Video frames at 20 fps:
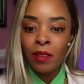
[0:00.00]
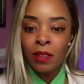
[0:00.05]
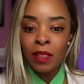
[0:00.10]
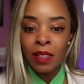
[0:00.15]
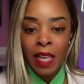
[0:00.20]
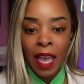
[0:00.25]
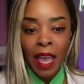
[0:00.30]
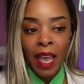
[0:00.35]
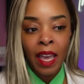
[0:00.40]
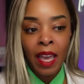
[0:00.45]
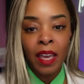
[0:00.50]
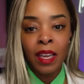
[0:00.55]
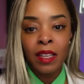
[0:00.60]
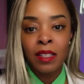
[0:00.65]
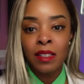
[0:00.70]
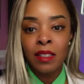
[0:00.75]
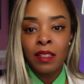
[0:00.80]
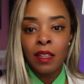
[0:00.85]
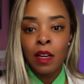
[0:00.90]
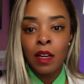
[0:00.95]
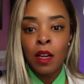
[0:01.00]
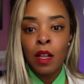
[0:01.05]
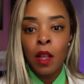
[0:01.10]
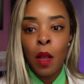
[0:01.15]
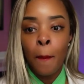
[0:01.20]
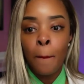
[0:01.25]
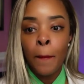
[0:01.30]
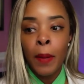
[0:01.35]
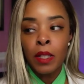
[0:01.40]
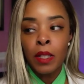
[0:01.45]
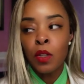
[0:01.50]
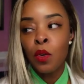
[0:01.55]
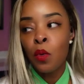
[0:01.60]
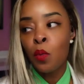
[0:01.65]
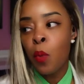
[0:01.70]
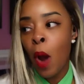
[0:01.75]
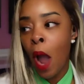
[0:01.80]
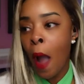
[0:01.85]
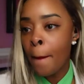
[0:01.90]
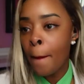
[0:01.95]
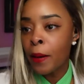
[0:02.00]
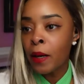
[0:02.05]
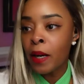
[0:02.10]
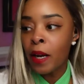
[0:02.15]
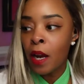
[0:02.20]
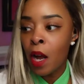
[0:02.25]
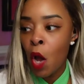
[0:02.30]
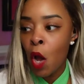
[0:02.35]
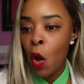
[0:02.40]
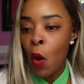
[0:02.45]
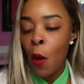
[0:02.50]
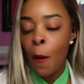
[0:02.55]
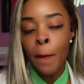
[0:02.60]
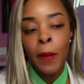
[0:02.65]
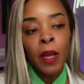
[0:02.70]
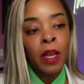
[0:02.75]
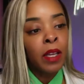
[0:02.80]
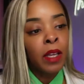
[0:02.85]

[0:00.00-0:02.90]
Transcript: stage, but you Robert at home.